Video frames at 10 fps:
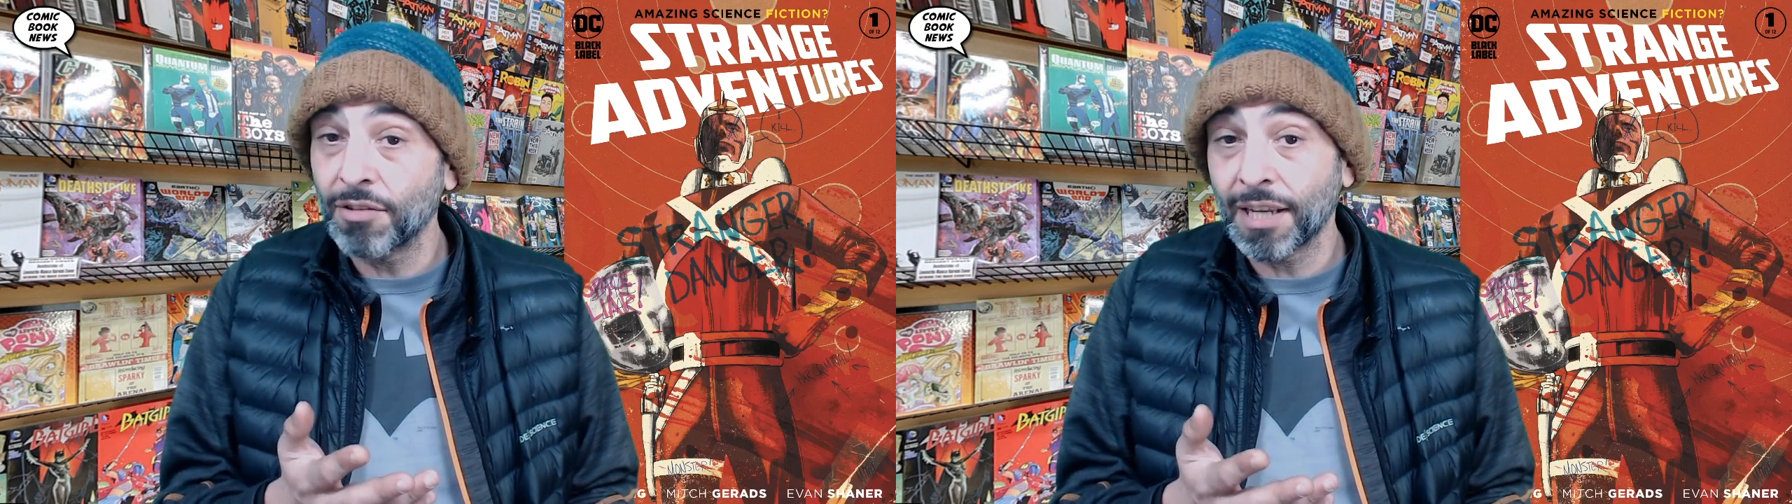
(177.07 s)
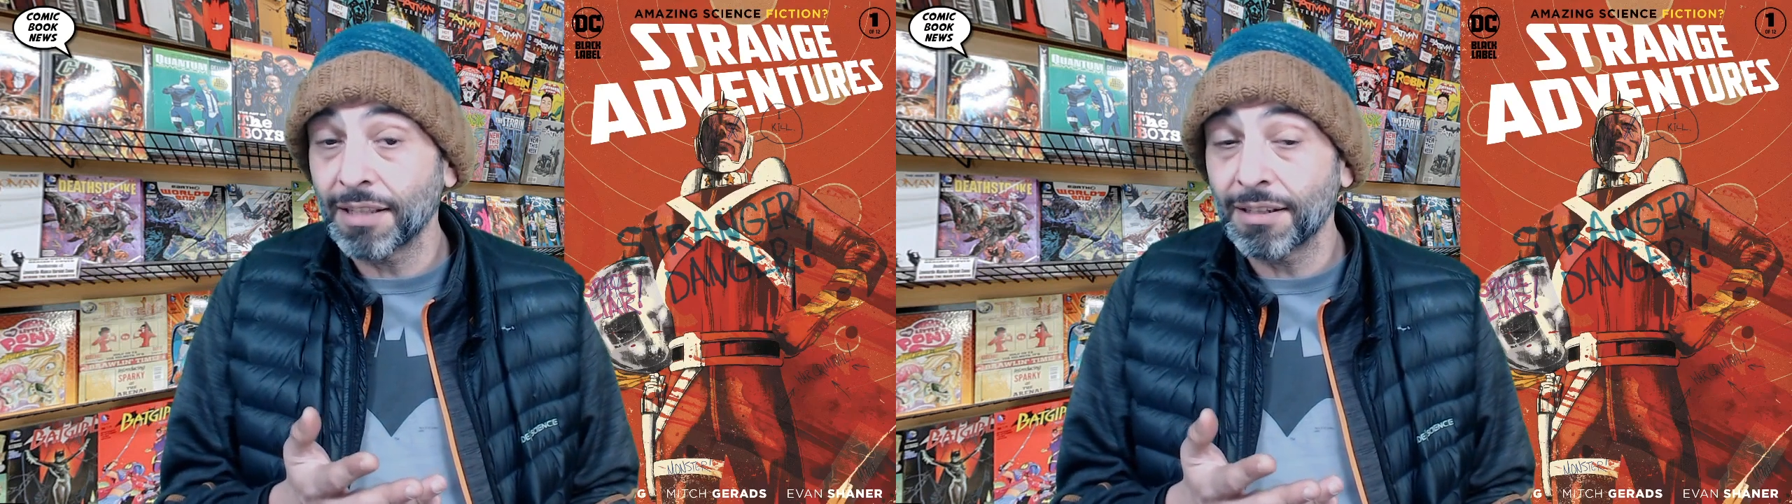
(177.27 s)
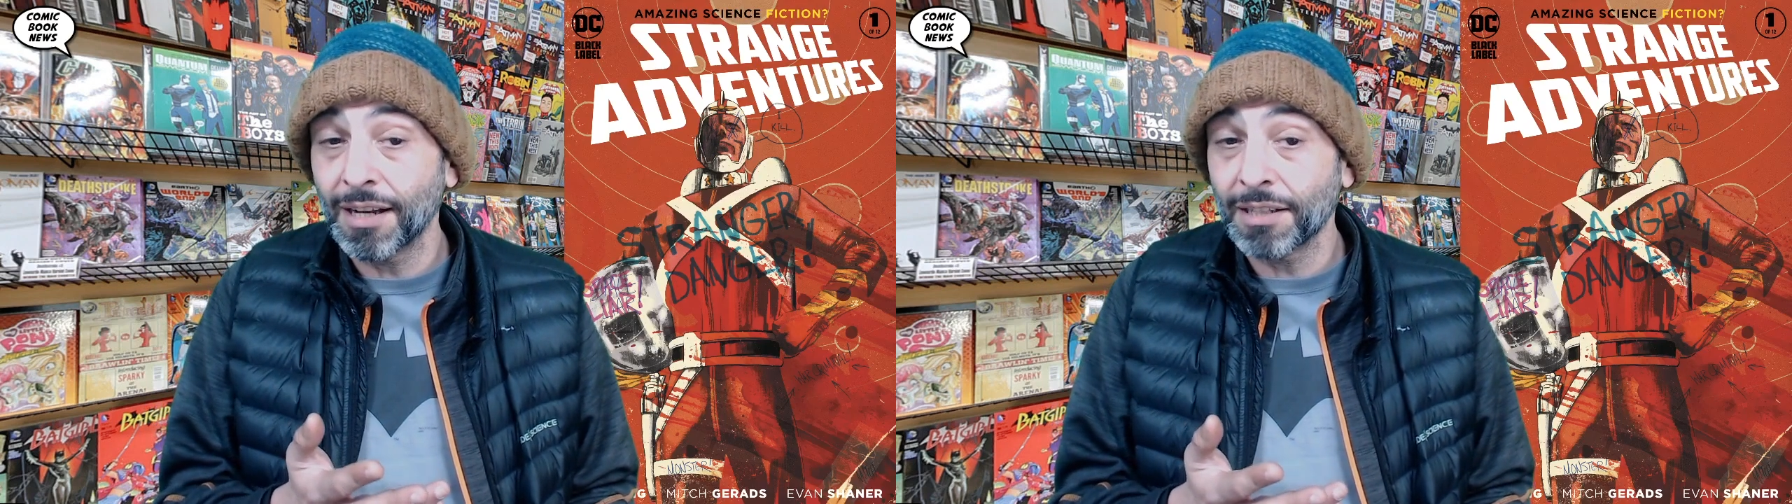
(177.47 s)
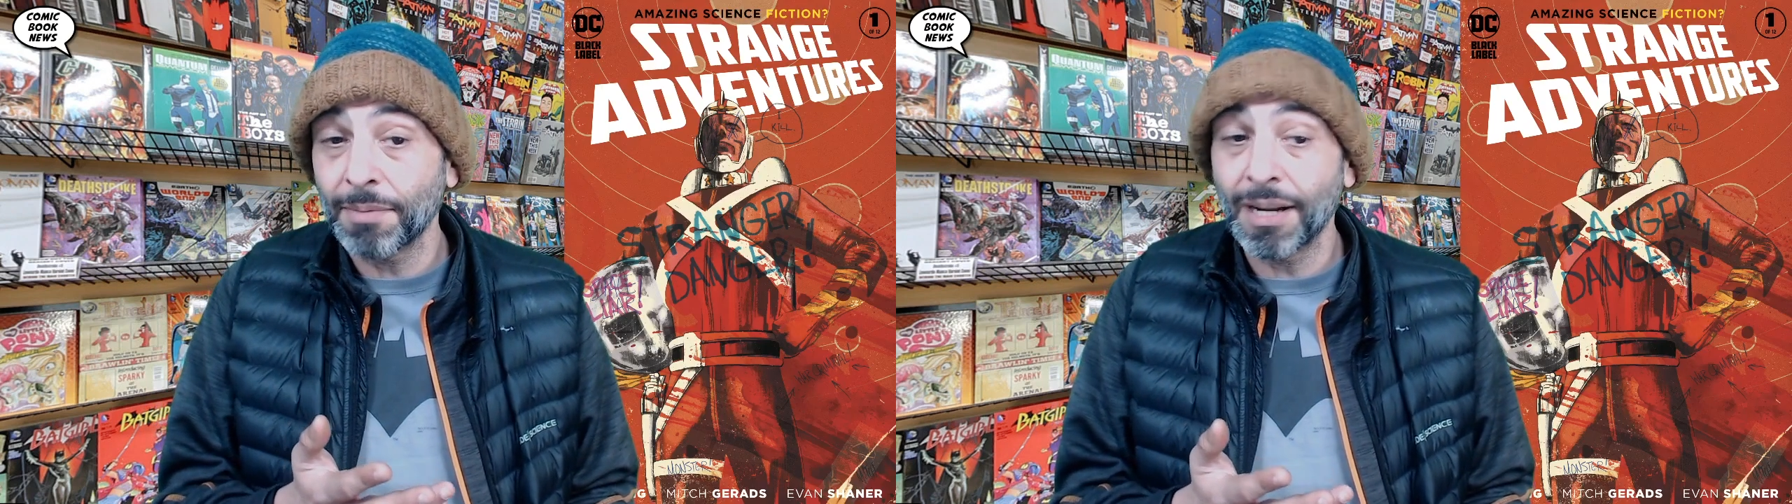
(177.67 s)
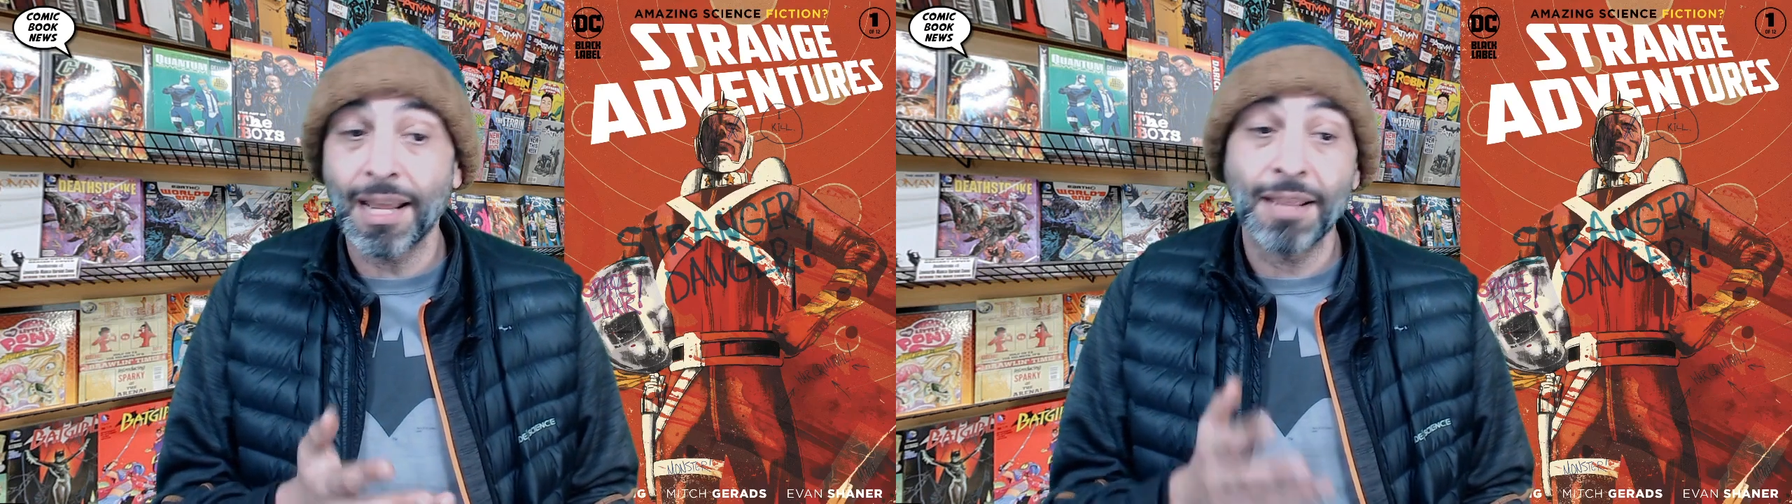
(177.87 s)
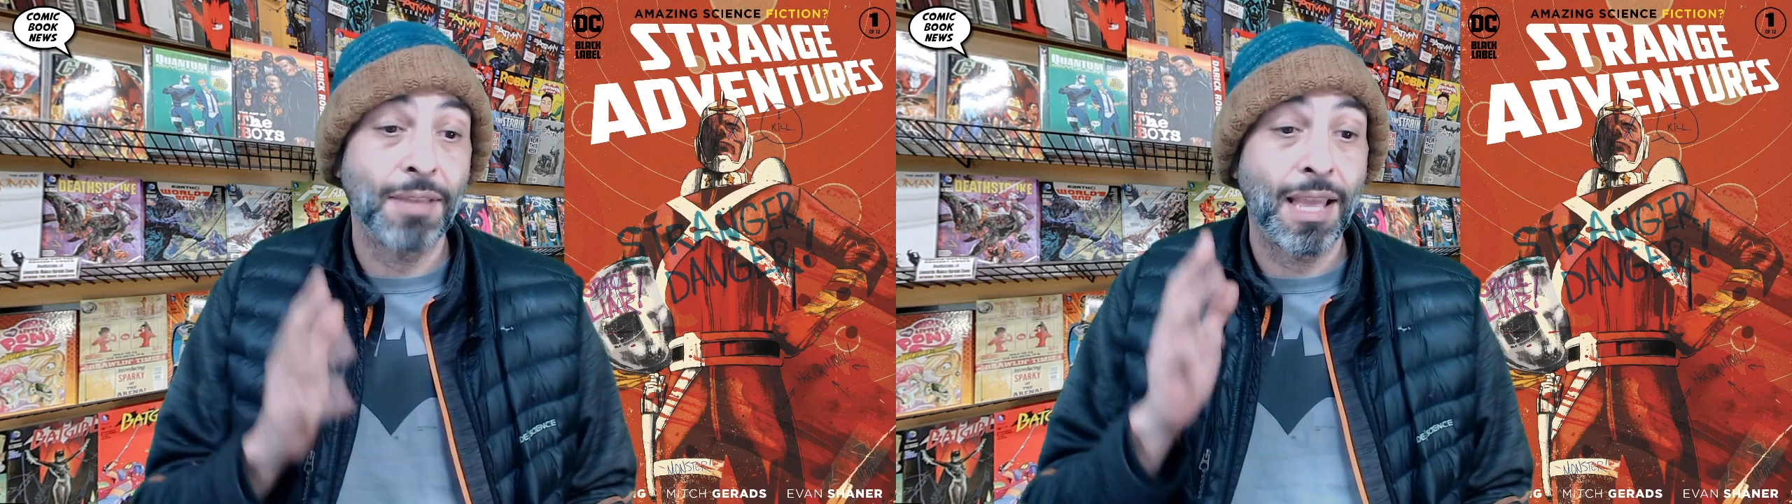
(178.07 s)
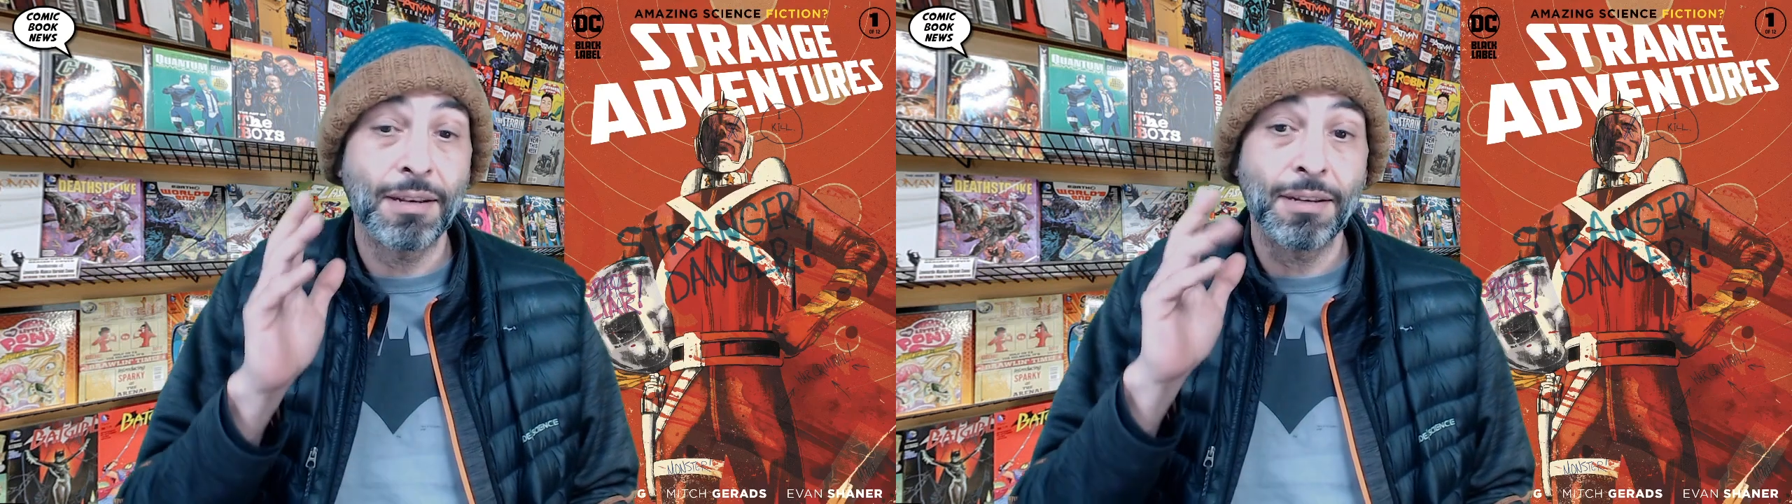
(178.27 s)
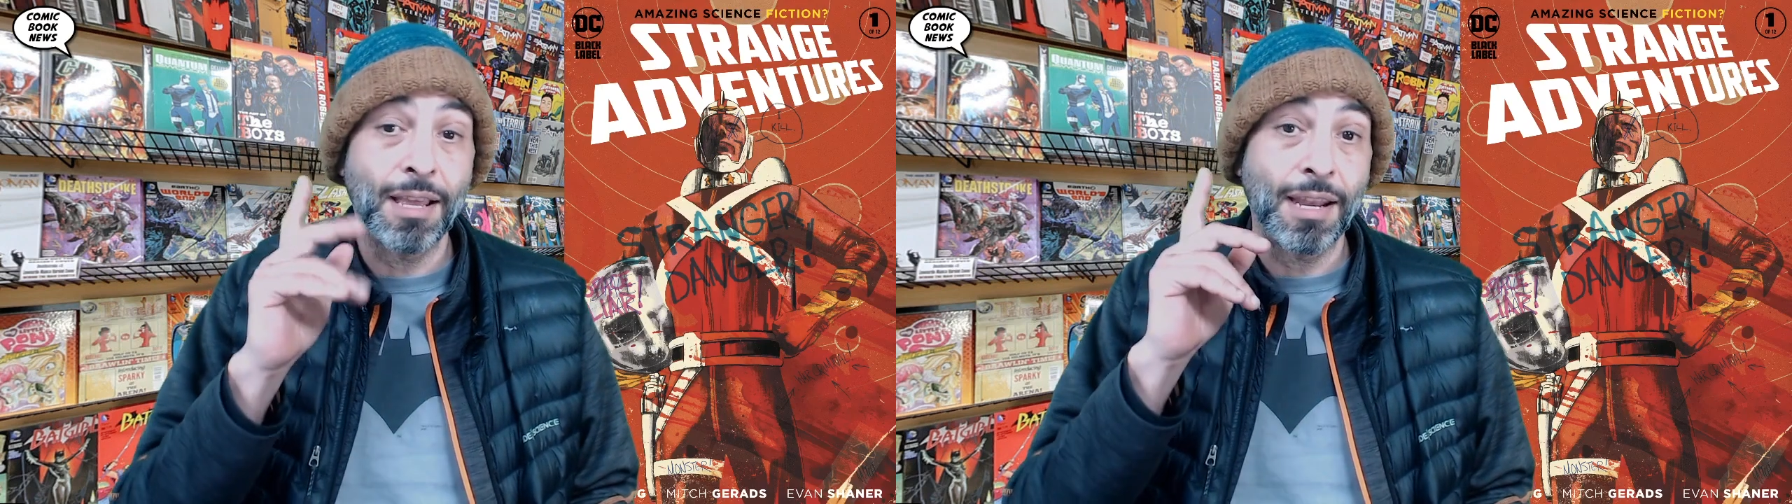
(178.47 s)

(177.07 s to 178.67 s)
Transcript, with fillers: like I talked about, and and